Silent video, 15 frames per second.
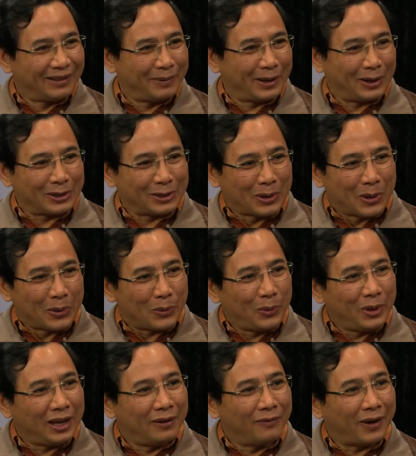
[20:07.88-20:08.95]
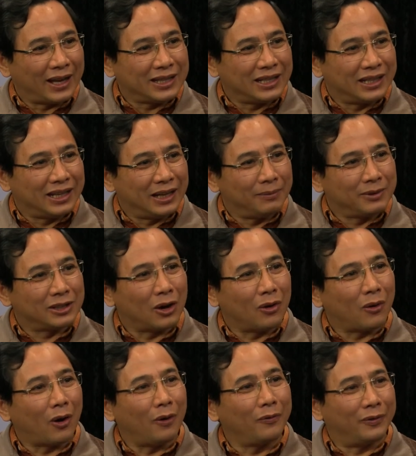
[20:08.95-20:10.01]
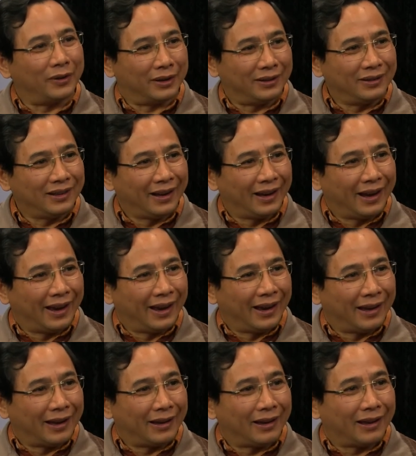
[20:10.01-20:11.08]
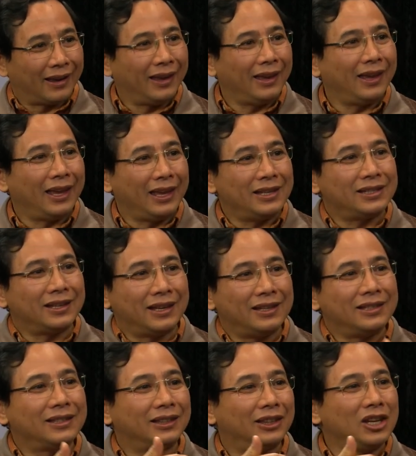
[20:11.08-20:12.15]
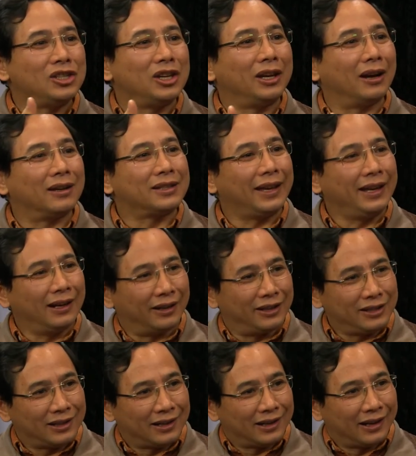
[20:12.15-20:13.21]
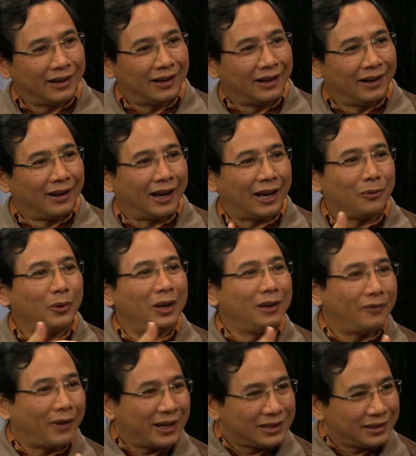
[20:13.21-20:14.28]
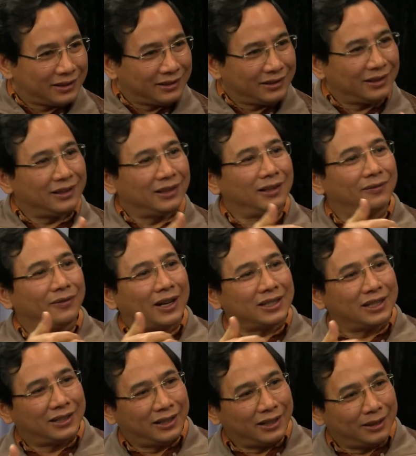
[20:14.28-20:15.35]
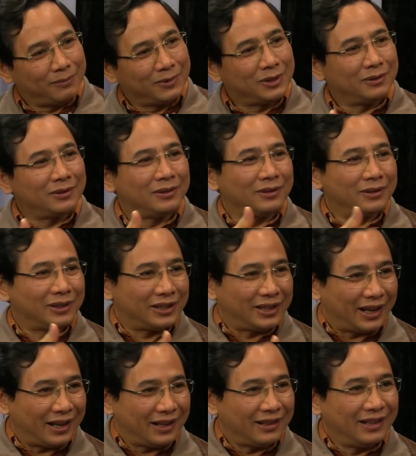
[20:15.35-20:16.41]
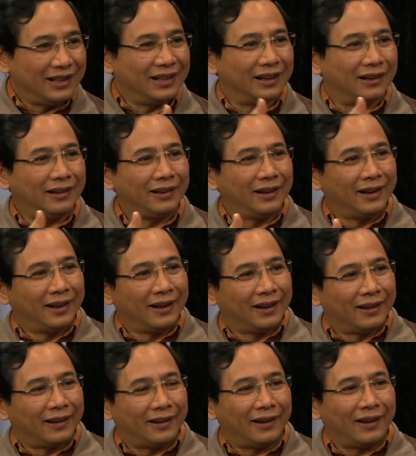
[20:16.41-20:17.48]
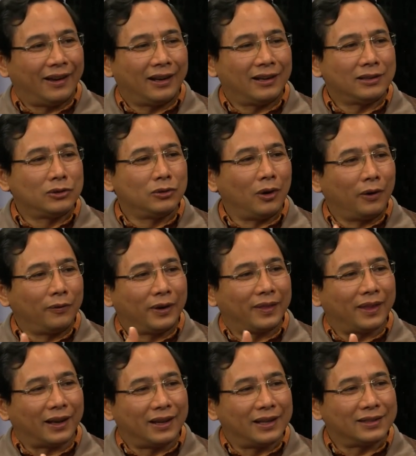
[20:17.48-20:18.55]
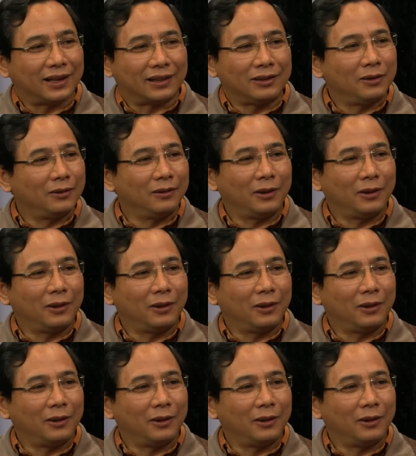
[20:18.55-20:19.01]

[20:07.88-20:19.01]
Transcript: Because yes. we invited him so often. Mm. He, he's, he's teaching us English. Mm. And we invite, invited him to share dinner. And too often that he said, you are